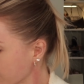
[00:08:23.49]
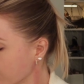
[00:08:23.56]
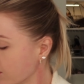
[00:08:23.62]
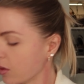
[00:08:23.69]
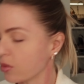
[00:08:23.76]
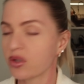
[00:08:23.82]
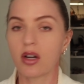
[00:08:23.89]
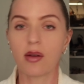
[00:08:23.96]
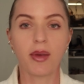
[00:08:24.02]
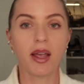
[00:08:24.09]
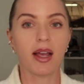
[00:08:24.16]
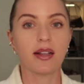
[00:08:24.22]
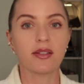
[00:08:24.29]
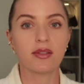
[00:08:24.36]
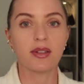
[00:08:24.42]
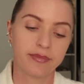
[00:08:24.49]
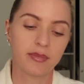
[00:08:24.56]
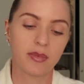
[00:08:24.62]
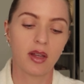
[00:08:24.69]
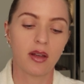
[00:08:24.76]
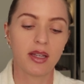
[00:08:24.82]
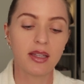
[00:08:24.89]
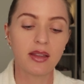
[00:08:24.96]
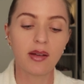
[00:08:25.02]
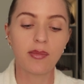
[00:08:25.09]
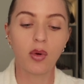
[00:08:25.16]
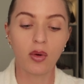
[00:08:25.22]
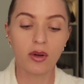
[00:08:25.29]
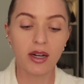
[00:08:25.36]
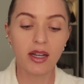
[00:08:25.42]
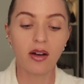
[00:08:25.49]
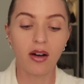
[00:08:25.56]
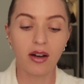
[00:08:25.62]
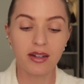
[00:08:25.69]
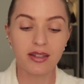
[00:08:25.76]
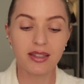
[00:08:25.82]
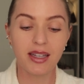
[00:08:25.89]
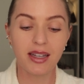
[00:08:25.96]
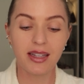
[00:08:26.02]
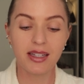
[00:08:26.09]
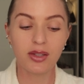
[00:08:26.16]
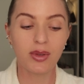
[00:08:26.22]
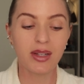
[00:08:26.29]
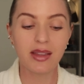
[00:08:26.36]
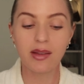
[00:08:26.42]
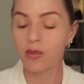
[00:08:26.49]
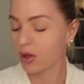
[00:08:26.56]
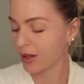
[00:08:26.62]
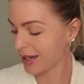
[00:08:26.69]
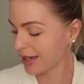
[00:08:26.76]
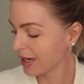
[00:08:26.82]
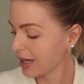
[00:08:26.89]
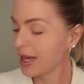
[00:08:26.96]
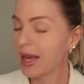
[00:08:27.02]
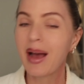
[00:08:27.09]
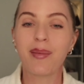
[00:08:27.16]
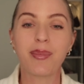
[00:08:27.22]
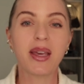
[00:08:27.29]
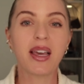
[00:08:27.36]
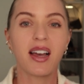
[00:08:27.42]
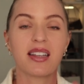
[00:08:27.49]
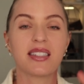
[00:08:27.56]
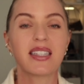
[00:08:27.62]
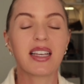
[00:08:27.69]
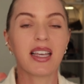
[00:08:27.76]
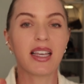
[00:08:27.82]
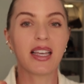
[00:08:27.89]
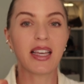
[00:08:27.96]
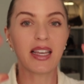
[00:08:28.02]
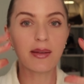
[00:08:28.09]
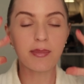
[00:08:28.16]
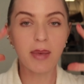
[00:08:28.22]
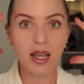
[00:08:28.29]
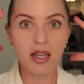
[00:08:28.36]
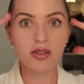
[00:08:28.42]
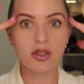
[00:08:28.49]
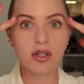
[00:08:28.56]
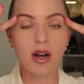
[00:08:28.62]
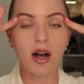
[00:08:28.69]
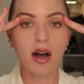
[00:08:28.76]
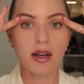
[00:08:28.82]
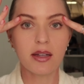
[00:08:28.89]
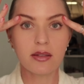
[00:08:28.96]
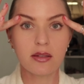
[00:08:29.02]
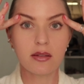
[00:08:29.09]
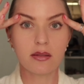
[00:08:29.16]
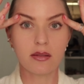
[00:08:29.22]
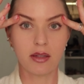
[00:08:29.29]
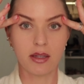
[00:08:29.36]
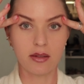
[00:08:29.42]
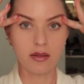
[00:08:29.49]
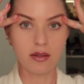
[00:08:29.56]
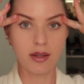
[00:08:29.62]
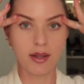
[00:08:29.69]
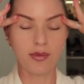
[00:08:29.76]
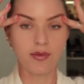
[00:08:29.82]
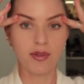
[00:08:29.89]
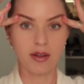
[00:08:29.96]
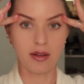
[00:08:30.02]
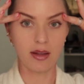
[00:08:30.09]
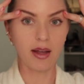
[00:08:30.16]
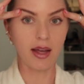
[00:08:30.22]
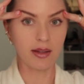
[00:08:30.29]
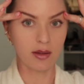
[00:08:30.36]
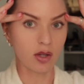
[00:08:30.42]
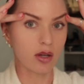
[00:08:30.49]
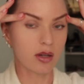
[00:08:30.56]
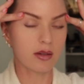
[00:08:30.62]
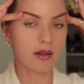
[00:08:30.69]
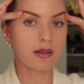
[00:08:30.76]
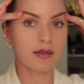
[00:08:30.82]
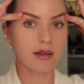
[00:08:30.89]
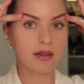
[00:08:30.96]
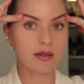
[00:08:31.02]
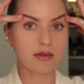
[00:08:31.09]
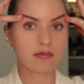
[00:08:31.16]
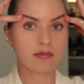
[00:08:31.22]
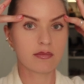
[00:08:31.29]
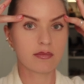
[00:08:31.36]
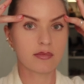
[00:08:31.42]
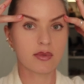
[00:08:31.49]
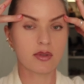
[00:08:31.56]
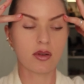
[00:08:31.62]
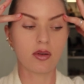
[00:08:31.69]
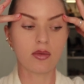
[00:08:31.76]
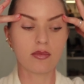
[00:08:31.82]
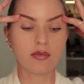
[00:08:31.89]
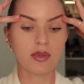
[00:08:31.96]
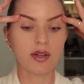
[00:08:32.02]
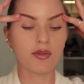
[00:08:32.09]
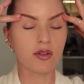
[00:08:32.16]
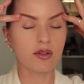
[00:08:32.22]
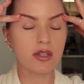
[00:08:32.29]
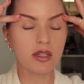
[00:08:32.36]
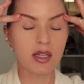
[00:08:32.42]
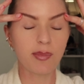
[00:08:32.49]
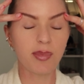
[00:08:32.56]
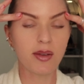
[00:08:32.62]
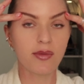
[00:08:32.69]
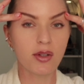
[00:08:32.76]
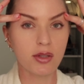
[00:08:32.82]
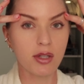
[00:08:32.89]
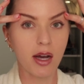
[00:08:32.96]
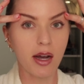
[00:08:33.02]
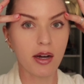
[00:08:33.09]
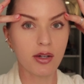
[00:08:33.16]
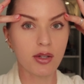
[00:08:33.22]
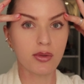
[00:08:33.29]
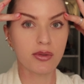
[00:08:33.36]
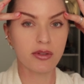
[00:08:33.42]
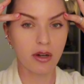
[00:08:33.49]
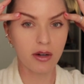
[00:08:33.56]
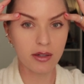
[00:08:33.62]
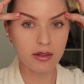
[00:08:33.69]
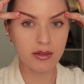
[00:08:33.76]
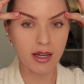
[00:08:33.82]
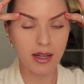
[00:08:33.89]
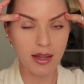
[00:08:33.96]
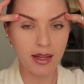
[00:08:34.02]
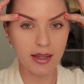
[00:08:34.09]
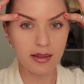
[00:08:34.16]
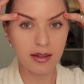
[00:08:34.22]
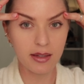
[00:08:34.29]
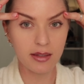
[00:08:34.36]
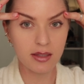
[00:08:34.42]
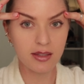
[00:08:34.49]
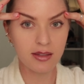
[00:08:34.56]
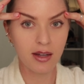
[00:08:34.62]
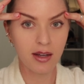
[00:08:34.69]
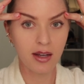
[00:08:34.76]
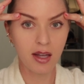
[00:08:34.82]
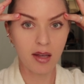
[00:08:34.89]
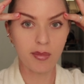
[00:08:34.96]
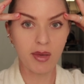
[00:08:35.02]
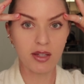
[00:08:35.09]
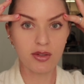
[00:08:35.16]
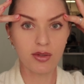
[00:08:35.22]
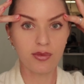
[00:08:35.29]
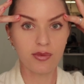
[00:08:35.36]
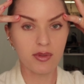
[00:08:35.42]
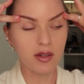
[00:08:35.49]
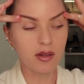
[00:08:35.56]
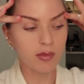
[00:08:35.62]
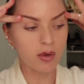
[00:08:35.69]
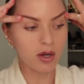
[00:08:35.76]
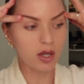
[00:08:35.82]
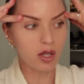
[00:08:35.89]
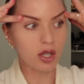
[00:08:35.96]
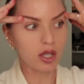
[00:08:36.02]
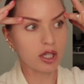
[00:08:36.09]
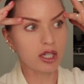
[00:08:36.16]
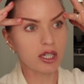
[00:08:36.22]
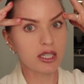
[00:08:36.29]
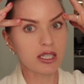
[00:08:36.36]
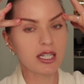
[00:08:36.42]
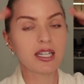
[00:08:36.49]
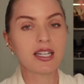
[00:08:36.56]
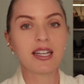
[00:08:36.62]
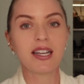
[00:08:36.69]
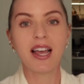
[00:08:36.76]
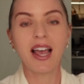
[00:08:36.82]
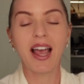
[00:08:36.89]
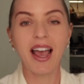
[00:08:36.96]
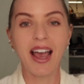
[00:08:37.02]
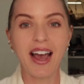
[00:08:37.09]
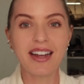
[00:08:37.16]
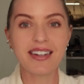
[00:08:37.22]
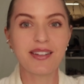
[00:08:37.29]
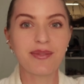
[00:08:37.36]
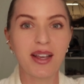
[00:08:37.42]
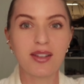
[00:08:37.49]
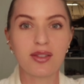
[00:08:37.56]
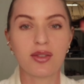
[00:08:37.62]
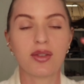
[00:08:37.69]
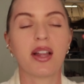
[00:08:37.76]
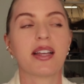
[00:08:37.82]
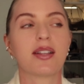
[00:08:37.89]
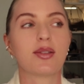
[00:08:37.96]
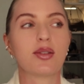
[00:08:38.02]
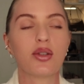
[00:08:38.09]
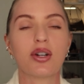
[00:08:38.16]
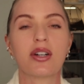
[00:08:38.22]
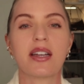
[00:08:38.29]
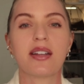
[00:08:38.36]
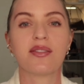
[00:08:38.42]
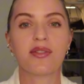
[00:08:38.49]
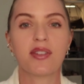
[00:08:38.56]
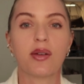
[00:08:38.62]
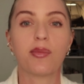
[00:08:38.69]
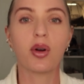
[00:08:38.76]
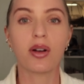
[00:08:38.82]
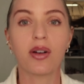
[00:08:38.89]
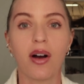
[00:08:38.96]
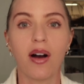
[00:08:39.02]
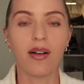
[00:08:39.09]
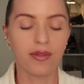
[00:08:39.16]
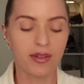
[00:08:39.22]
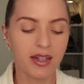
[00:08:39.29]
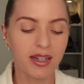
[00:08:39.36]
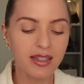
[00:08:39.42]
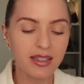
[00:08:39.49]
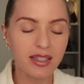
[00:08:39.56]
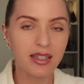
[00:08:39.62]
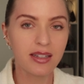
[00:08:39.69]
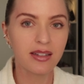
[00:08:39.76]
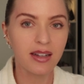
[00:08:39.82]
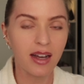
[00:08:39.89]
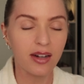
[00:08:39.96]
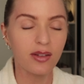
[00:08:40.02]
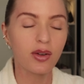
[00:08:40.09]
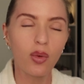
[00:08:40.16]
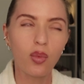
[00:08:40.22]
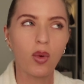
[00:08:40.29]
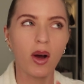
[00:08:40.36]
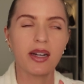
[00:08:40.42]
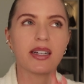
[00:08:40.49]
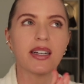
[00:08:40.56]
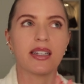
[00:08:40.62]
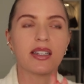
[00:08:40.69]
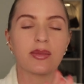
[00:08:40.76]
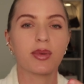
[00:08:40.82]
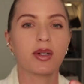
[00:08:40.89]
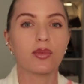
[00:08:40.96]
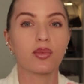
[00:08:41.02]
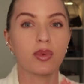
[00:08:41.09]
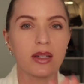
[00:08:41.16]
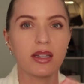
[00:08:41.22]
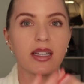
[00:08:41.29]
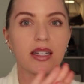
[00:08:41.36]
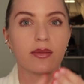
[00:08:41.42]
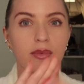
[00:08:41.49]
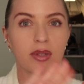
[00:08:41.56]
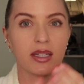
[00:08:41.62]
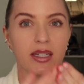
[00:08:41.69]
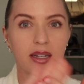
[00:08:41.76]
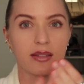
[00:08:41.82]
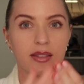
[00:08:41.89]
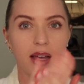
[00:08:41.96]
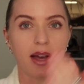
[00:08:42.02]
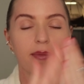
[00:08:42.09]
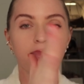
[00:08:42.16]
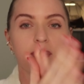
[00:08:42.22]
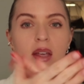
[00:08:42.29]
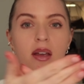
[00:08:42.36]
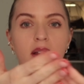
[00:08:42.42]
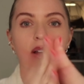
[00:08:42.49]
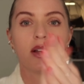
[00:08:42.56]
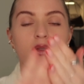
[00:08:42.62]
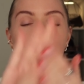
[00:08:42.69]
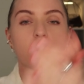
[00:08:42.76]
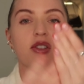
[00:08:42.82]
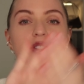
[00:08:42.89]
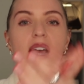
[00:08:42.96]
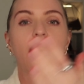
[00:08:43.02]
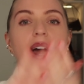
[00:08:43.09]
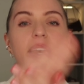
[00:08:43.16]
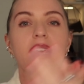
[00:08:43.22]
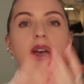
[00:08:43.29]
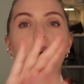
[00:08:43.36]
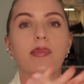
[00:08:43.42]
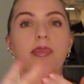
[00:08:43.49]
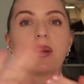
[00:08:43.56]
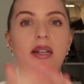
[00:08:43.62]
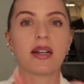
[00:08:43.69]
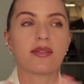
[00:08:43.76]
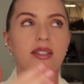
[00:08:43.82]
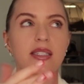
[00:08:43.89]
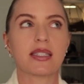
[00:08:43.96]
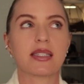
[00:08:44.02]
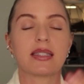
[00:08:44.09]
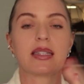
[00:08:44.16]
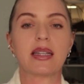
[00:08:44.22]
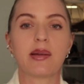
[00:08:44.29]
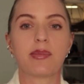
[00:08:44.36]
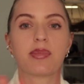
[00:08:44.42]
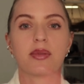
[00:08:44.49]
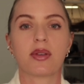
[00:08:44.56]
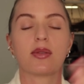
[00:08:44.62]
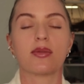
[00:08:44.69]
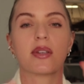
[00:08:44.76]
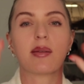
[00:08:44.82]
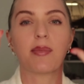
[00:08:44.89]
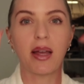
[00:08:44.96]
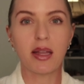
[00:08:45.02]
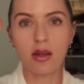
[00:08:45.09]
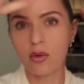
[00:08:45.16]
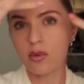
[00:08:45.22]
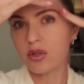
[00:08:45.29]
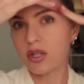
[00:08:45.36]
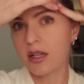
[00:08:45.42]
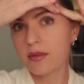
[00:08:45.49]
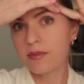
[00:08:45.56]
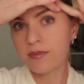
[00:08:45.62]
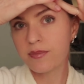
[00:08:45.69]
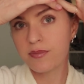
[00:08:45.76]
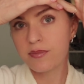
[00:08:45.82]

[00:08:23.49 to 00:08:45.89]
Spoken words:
Little lotion on my hands. In the morning, honestly, I like doing it in the morning because it makes your eyes literally feel and look like this. So if you're sleepy, if you're tired, you start your day like this, makes you feel more alert, and it makes you like look and feel more confident. I don't know what it is, but it really, really does that. So I'm just adding a bit of slip using my lotion.